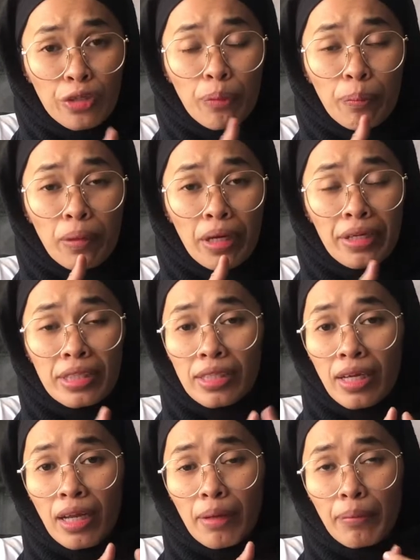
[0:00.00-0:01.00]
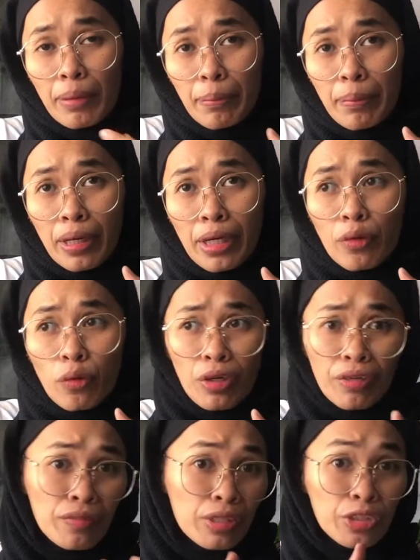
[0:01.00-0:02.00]
your plant as a climbing plant or
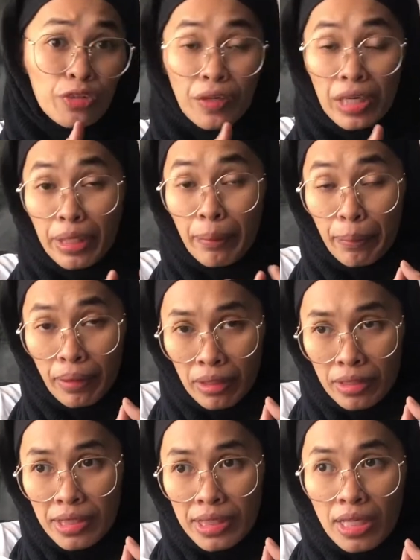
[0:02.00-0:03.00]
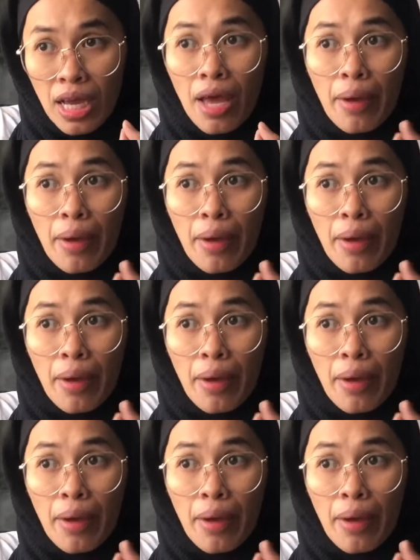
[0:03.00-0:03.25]
even a trailing plants,